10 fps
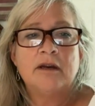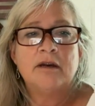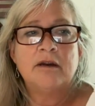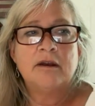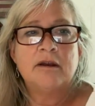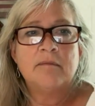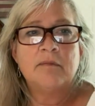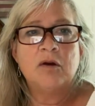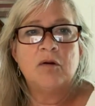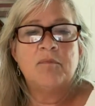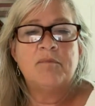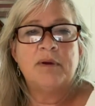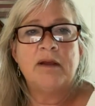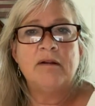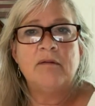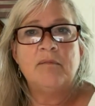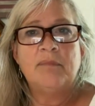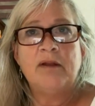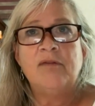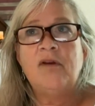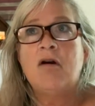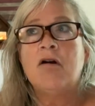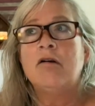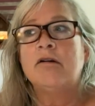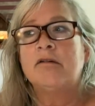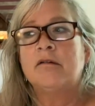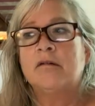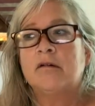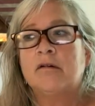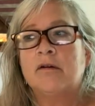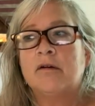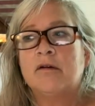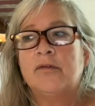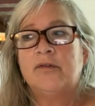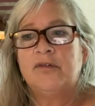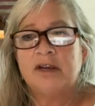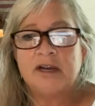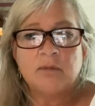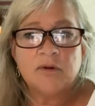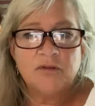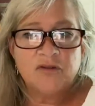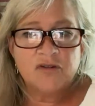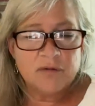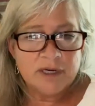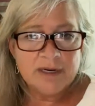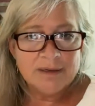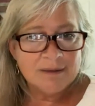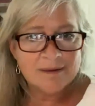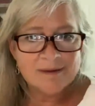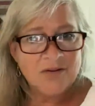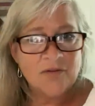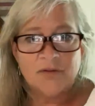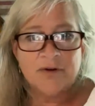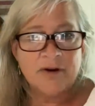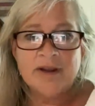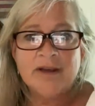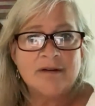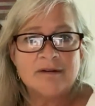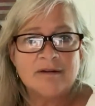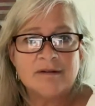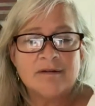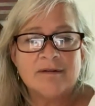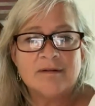And, Ben's heart stayed with Judy until the very end.